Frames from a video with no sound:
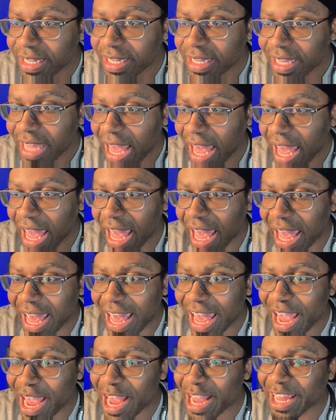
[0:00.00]

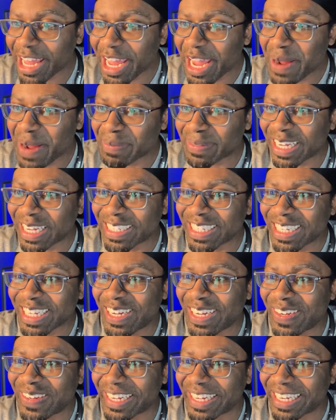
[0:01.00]
Yeah, hey Keems, how's it
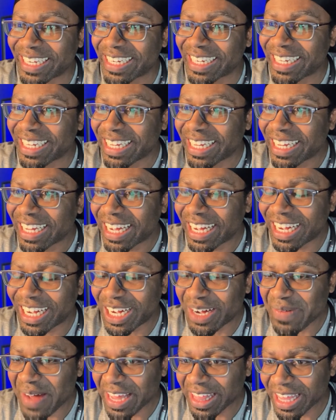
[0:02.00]
going?
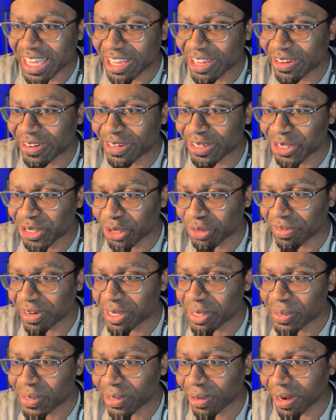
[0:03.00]
I think you're over in
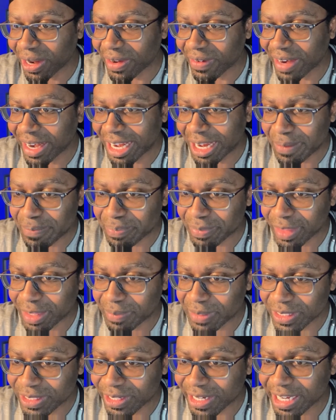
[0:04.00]
New York, right,
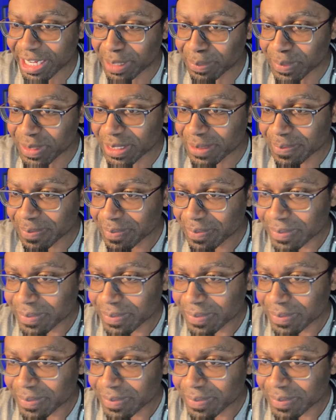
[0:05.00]
Mr. Keems?